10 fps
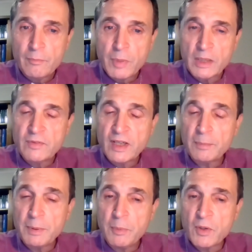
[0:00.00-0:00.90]
by
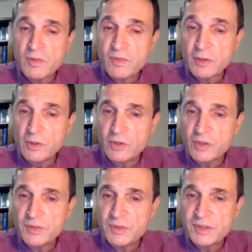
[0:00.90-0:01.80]
developing positive
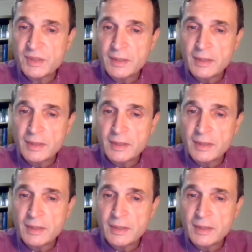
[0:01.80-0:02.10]
solutions,